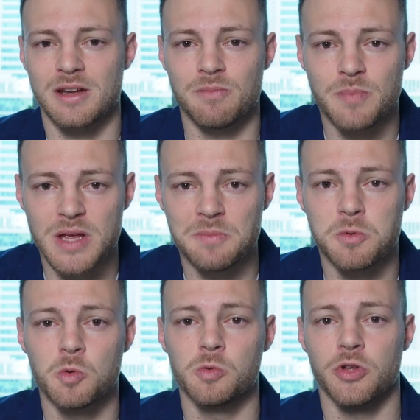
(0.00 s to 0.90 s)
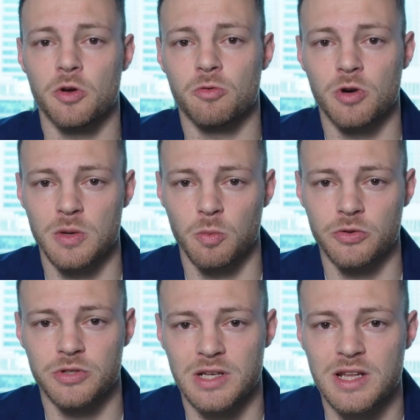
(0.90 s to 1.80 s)
and people don't really
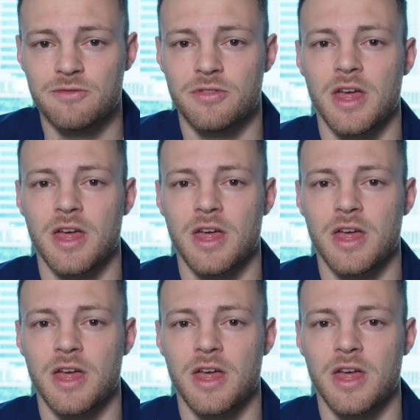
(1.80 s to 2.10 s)
want to live